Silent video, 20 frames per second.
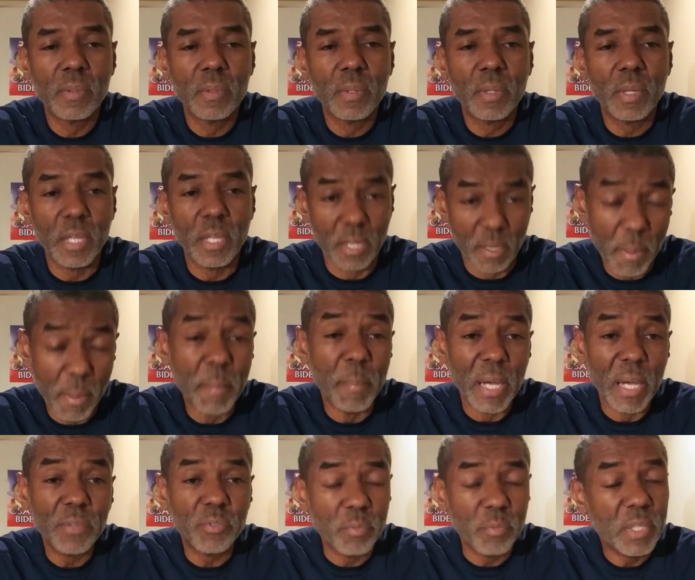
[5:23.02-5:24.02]
And I'm
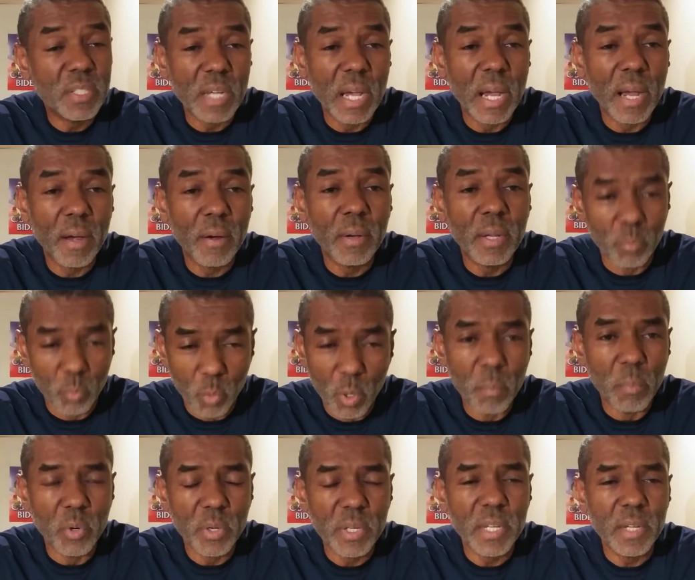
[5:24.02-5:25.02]
about to retire in 1
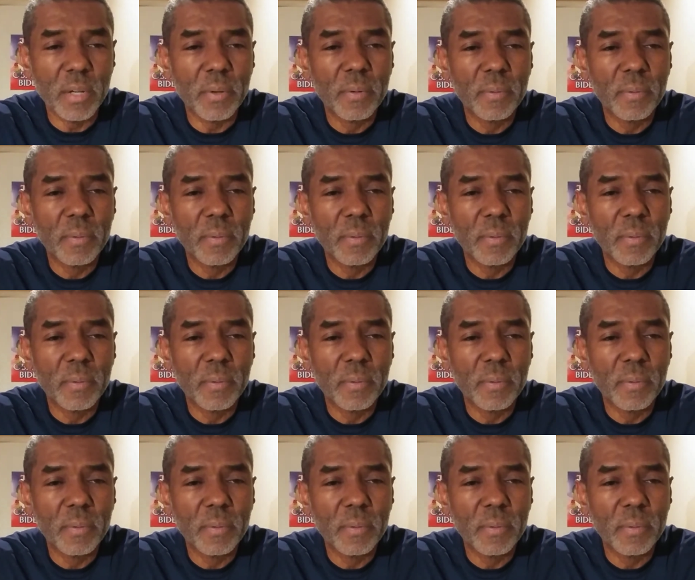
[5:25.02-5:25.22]
more year.